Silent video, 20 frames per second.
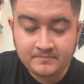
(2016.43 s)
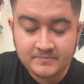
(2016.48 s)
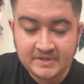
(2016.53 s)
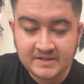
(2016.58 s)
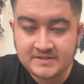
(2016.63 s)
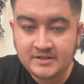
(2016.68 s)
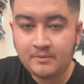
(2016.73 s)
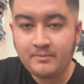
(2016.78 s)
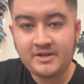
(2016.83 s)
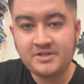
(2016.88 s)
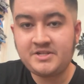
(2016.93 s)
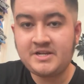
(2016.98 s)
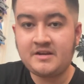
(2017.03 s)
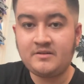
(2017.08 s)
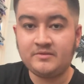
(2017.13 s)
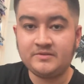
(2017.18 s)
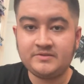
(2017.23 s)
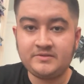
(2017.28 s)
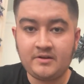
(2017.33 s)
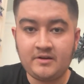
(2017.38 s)
That's how my
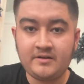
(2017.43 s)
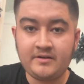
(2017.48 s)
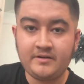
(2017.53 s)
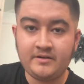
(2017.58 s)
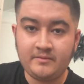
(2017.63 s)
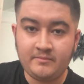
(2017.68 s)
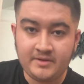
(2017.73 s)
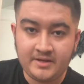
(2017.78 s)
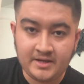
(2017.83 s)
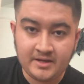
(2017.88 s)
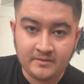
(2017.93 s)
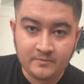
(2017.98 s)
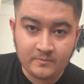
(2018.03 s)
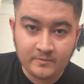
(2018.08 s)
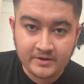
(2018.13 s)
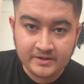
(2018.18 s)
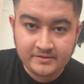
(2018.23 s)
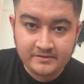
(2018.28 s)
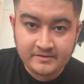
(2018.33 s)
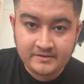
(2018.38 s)
channel started to begin
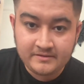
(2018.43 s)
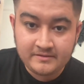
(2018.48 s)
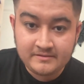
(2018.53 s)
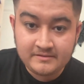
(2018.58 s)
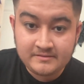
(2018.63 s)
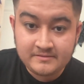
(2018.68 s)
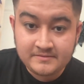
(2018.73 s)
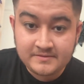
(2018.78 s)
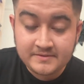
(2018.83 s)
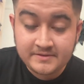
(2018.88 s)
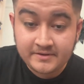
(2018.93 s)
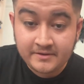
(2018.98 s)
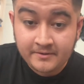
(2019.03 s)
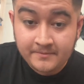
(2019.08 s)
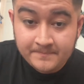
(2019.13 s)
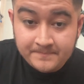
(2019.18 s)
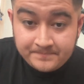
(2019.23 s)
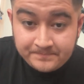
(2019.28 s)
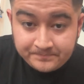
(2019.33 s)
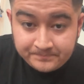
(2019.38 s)
with. So,